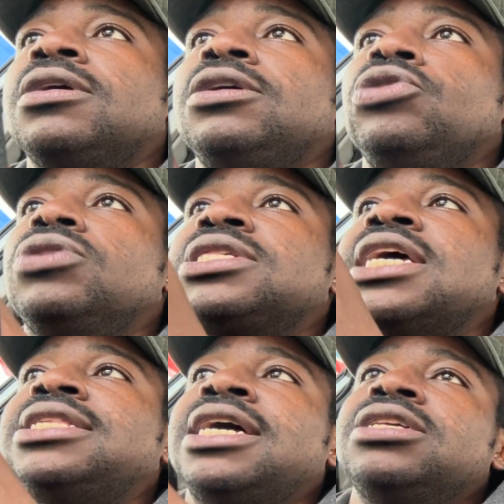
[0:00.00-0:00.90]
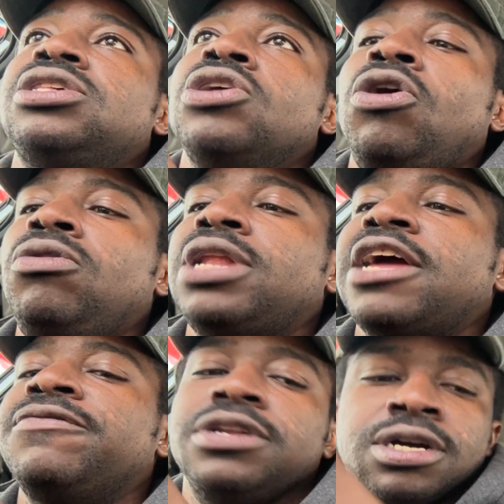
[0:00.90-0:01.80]
you could take that into your own
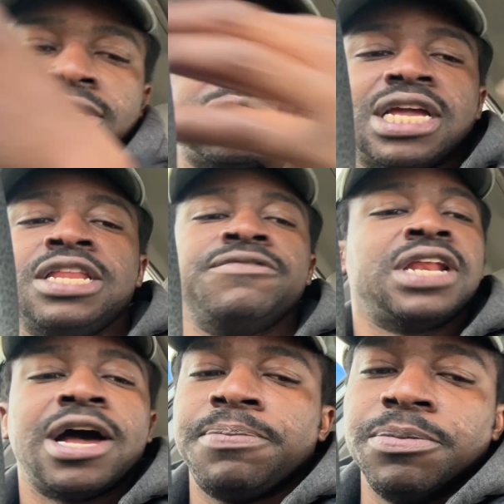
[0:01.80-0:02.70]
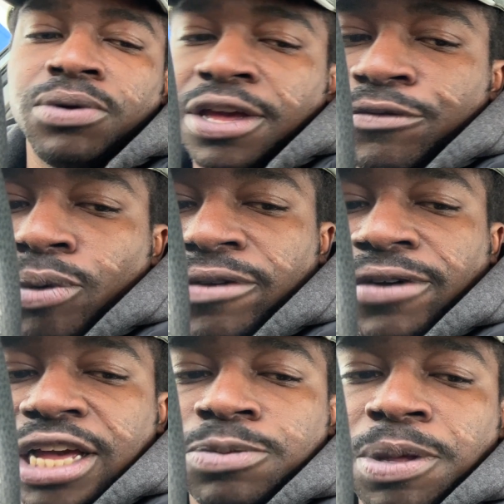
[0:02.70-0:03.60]
life and understand even how people give you
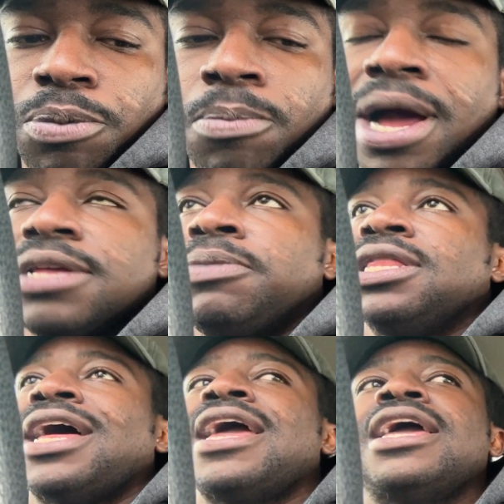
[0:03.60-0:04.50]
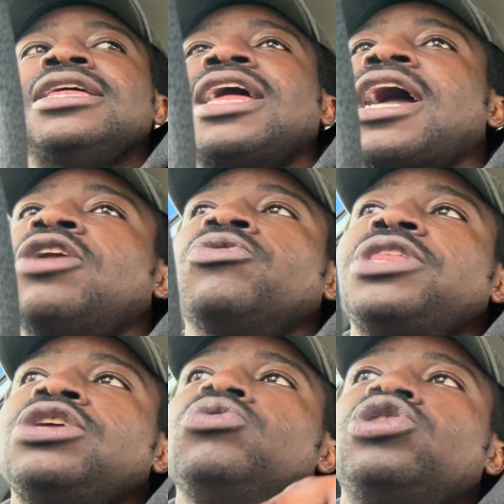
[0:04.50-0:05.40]
advice. People might be like, hey, like I don't
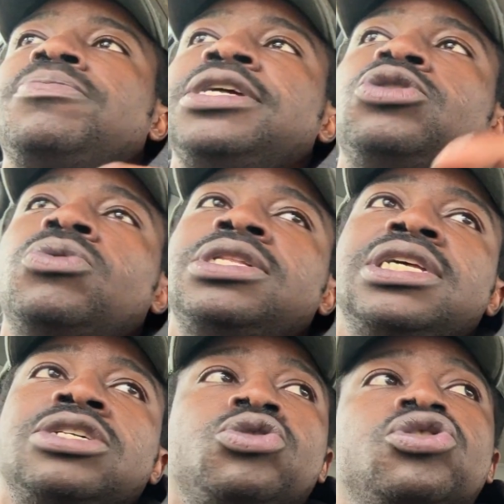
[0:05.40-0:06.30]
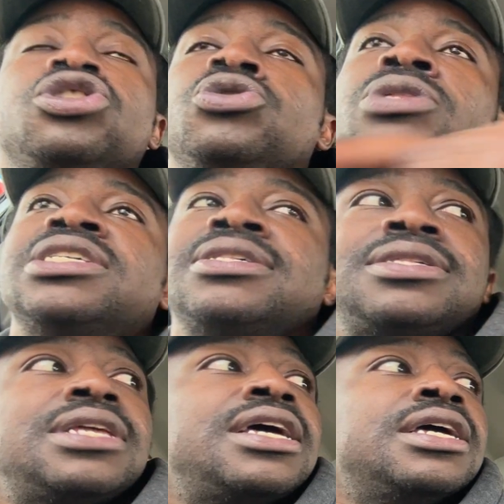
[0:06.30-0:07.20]
think you should be doing this. You should do this
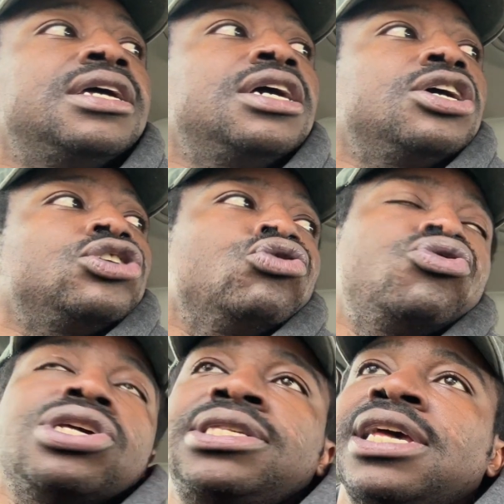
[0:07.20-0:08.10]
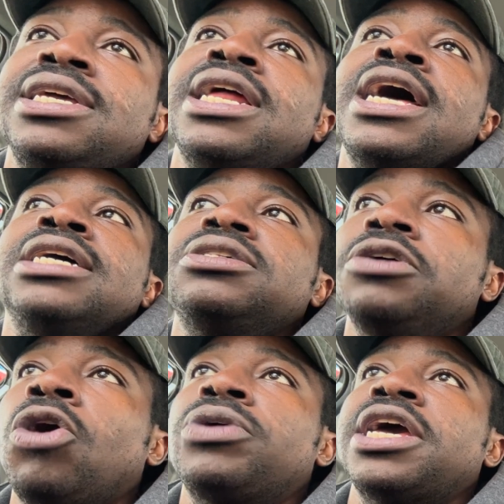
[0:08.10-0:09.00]
instead. You should take it as,
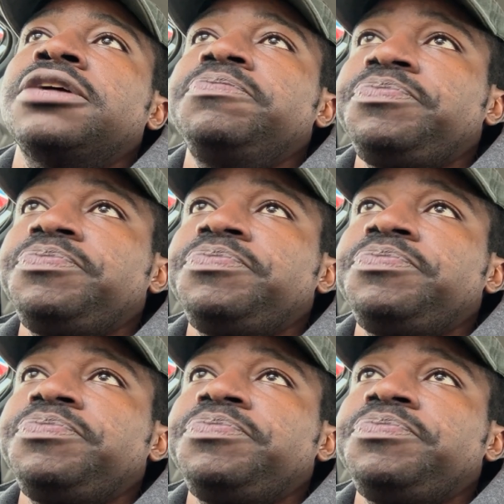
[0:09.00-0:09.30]
okay,